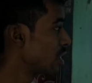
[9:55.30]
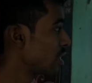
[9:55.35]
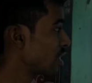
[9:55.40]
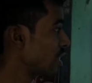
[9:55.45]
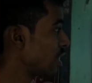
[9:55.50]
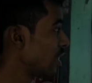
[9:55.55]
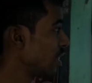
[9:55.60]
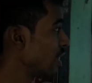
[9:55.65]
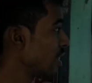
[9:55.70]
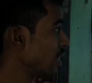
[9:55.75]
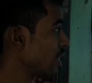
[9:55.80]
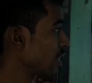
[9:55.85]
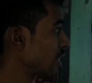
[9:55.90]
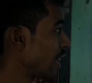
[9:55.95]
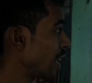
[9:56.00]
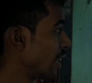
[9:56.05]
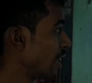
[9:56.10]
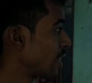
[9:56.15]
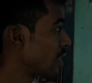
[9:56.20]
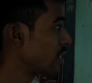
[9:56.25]
say
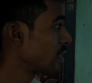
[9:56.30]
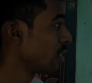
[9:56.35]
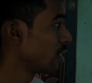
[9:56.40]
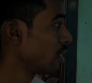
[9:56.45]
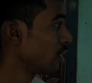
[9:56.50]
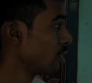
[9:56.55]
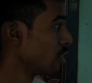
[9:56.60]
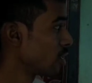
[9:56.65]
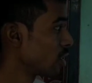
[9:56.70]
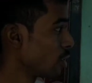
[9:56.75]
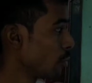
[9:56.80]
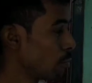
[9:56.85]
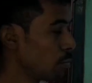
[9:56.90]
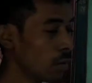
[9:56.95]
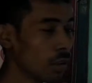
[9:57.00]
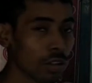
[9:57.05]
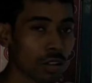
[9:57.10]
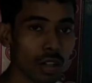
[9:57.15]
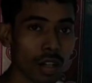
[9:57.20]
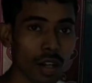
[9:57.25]
that the
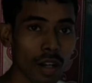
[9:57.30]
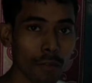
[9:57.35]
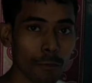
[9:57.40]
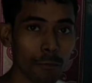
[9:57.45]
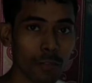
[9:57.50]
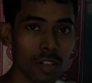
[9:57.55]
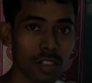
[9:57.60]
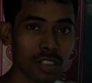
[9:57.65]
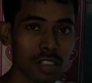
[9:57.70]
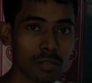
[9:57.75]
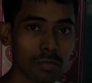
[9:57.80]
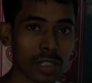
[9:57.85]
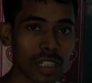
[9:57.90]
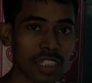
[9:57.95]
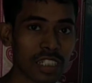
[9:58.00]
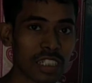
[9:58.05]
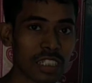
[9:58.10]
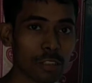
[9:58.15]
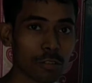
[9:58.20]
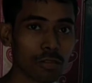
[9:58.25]
book refers
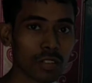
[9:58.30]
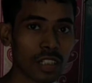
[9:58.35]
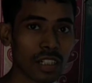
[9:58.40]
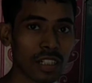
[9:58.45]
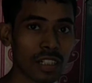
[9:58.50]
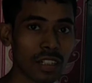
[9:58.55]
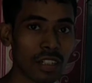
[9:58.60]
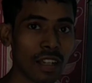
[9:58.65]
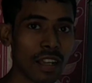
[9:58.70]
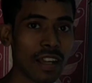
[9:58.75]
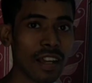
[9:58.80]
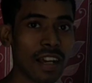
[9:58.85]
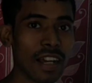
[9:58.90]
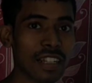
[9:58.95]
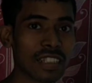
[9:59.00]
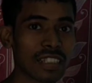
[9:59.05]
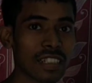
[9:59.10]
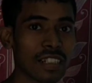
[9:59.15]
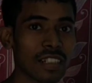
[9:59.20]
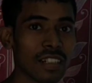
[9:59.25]
Magellanian
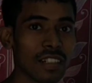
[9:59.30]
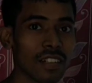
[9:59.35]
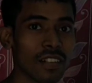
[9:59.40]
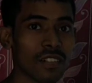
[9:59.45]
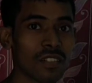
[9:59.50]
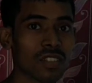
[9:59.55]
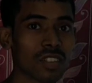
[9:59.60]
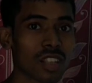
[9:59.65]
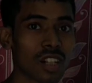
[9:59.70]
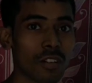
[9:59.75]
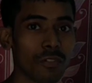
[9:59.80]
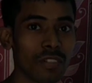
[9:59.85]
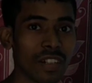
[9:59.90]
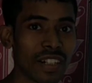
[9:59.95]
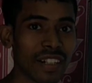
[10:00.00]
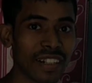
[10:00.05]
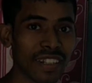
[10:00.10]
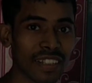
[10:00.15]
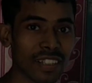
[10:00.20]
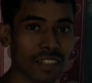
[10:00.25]
as a
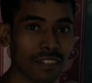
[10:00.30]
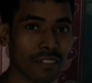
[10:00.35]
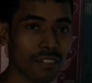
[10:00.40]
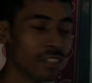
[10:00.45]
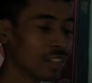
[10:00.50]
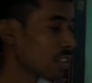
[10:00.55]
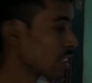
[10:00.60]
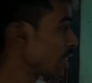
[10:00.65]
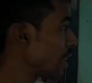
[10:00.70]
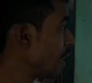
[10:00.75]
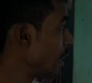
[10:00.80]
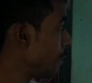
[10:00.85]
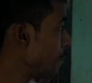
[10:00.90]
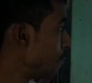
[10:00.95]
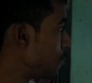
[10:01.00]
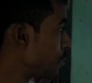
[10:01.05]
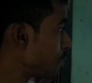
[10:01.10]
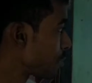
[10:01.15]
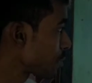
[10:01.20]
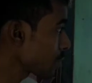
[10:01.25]
Dravidian. Okay,
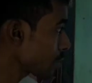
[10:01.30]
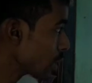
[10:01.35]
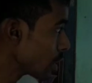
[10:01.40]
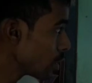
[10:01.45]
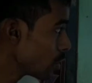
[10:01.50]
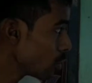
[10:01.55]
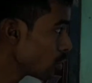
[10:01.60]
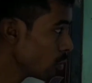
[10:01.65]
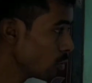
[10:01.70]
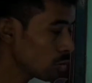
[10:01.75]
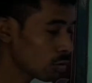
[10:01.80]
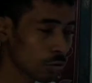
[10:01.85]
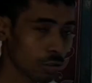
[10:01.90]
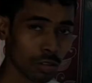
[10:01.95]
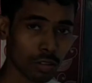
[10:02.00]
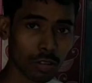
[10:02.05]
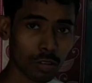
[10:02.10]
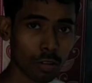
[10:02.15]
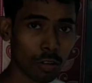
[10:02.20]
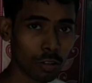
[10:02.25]

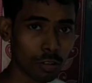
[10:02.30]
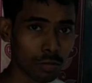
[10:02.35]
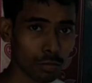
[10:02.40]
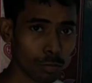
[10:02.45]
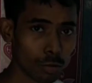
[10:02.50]
so not